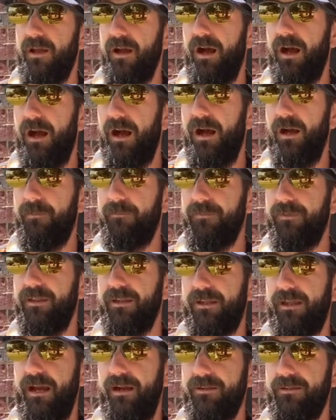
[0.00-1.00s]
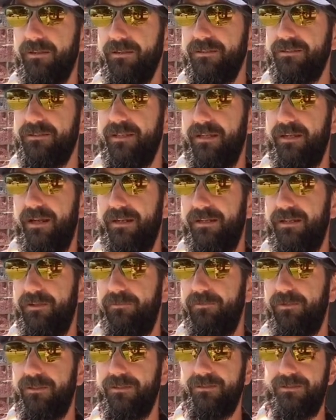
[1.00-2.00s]
the calculus that I
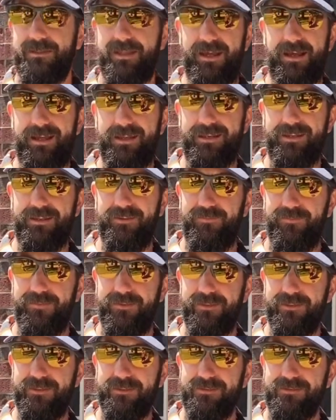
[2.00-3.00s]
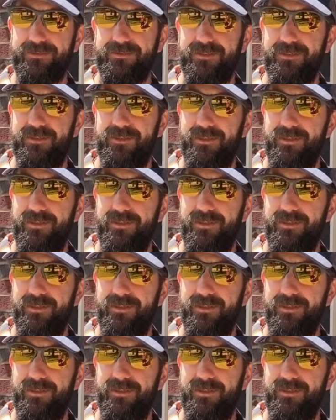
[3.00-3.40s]
did was that if it's